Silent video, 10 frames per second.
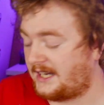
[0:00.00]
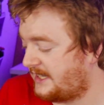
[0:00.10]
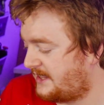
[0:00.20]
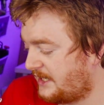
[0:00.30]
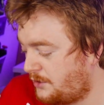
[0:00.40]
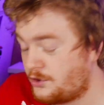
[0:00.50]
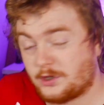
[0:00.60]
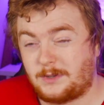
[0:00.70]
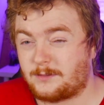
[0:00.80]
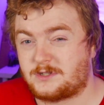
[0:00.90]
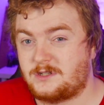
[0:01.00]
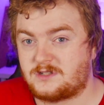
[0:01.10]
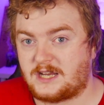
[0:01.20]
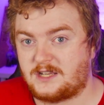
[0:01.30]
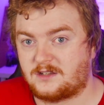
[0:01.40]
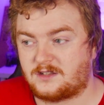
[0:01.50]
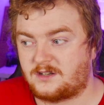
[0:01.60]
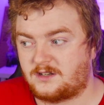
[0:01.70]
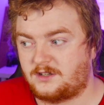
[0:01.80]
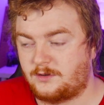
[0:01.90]
I think you should be able to use any
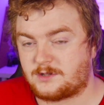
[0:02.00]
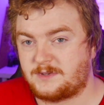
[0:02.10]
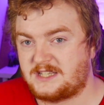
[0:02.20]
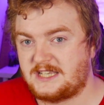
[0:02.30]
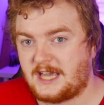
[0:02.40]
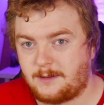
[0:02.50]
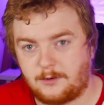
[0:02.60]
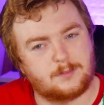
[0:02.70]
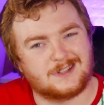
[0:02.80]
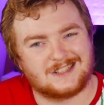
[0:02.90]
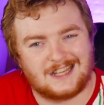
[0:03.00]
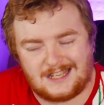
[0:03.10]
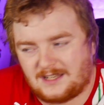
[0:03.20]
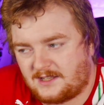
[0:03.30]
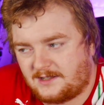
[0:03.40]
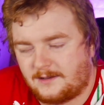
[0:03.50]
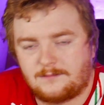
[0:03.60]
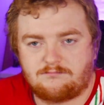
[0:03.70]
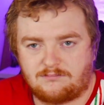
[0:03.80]
other U S B C cable, but it, it